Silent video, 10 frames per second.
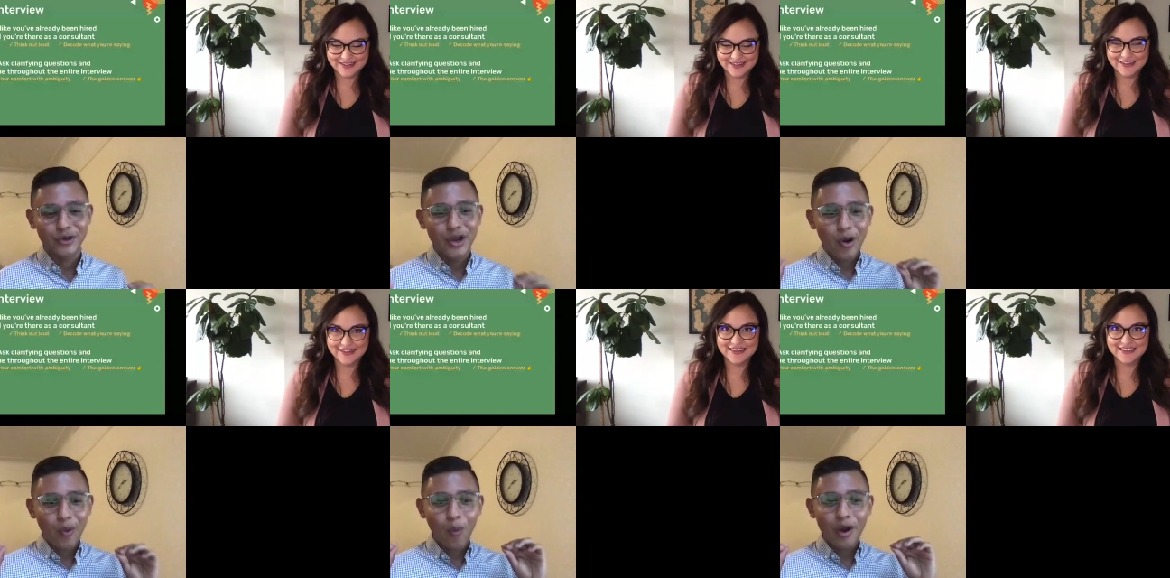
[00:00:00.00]

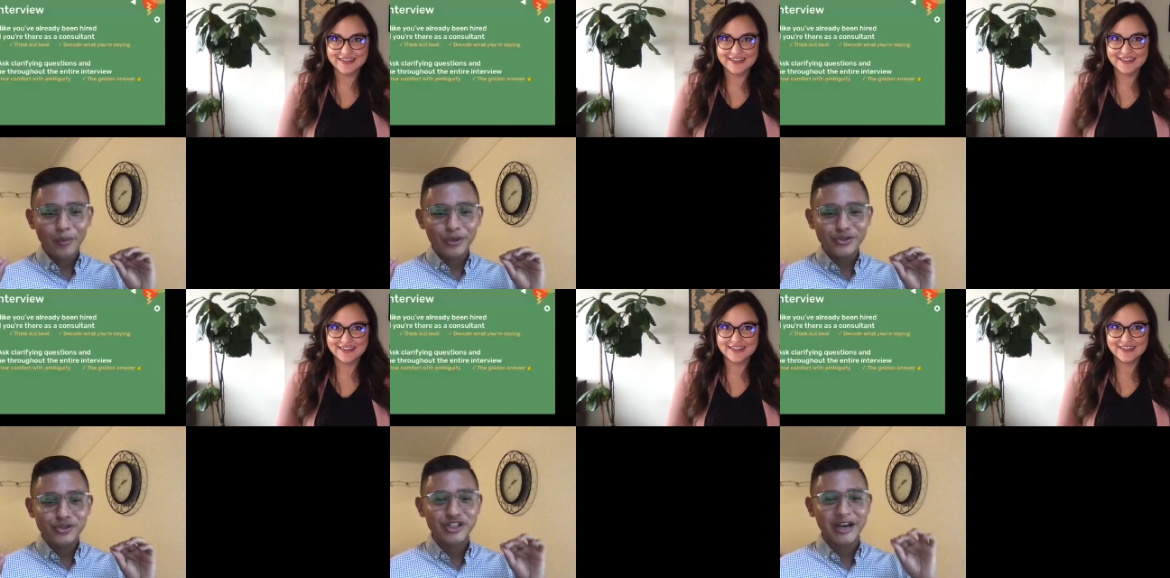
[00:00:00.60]
Speaker 1: What would you
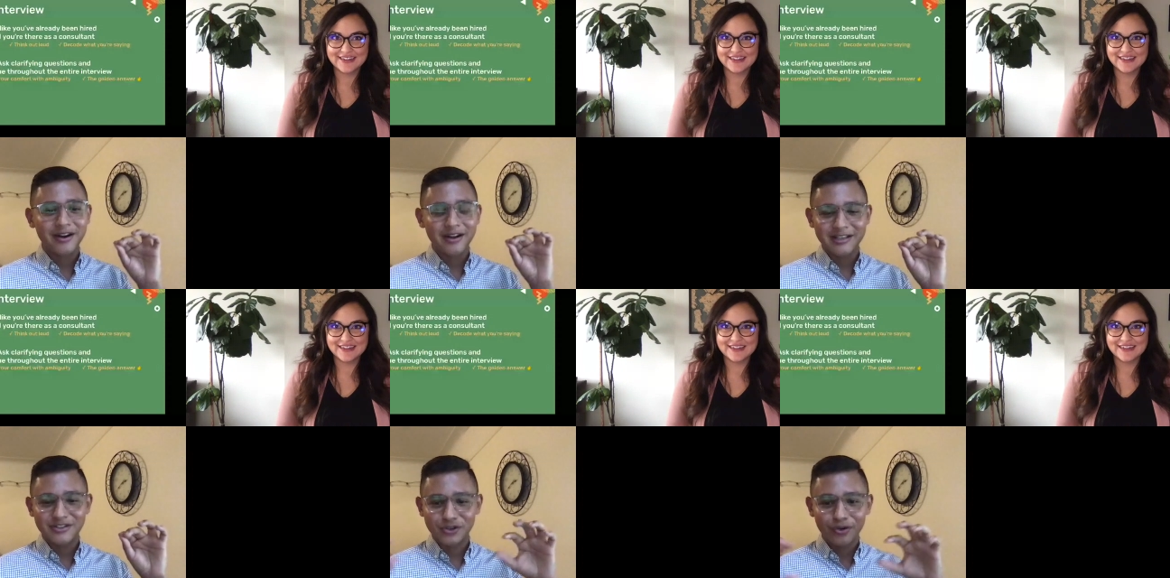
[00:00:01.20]
share
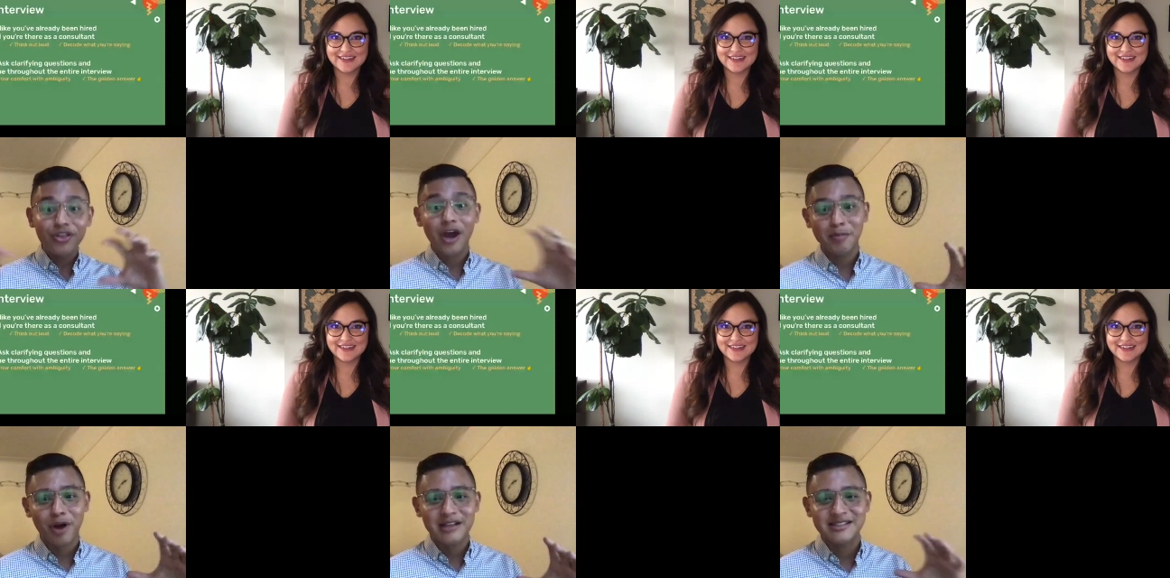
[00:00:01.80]
is your thought
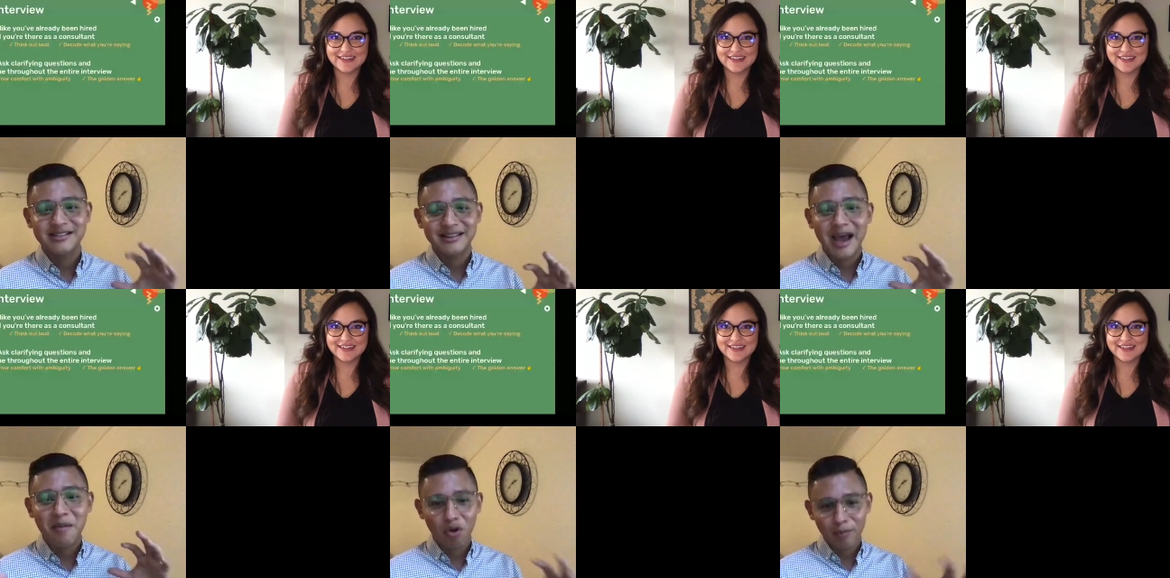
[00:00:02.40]
process at that
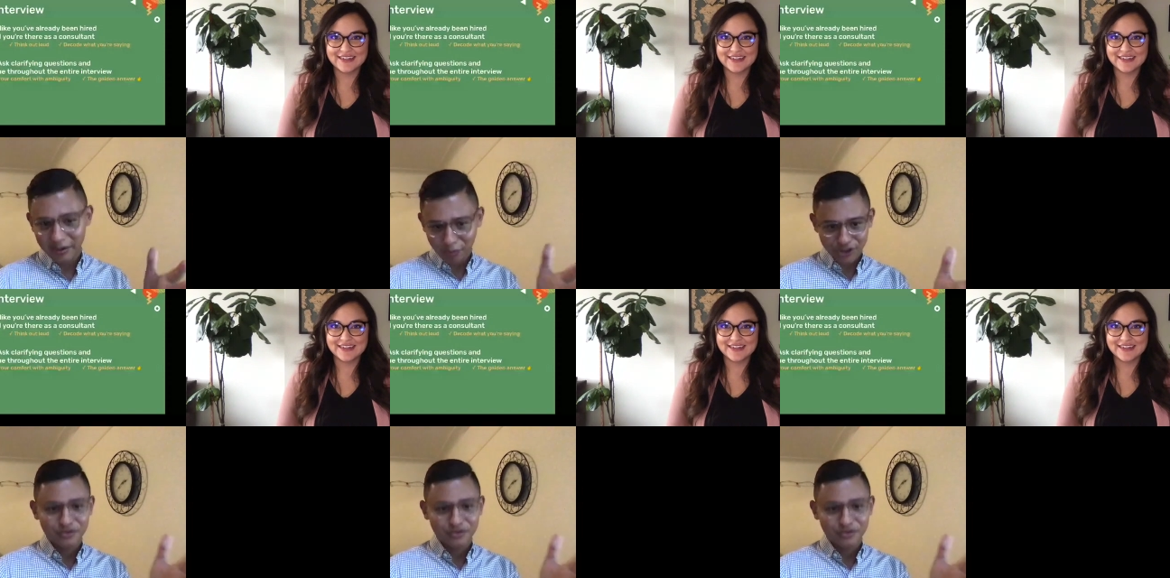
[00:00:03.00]
moment, which